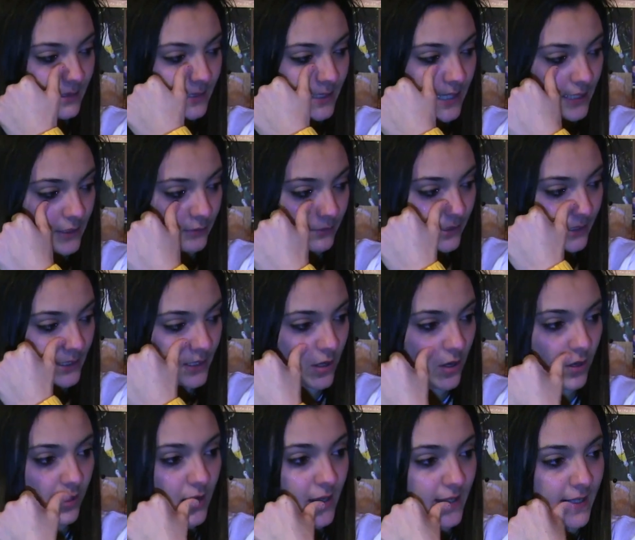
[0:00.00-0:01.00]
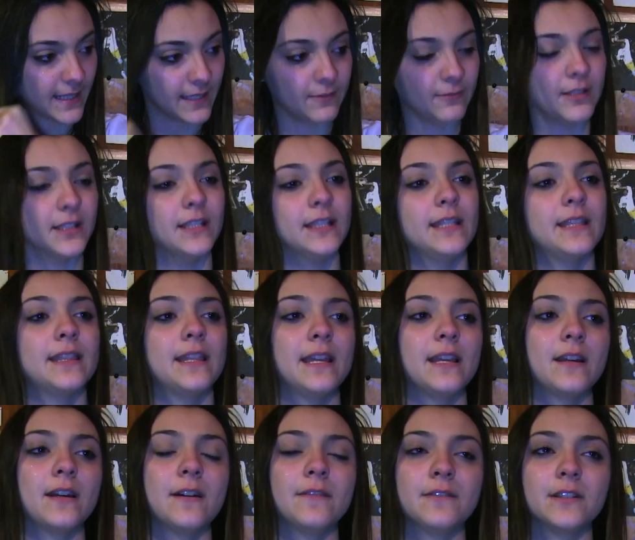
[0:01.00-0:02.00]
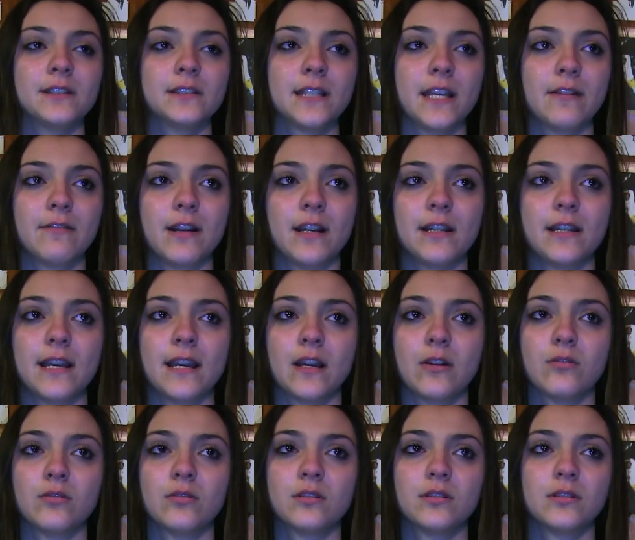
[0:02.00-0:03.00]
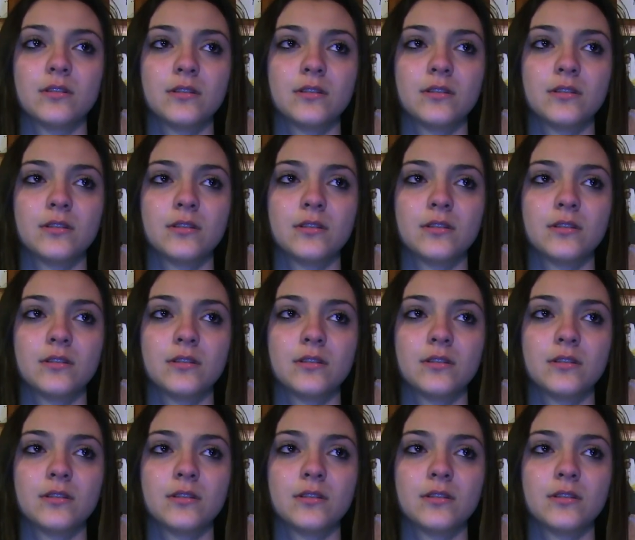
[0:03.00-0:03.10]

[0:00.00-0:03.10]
that's really all I can really think of to say right now.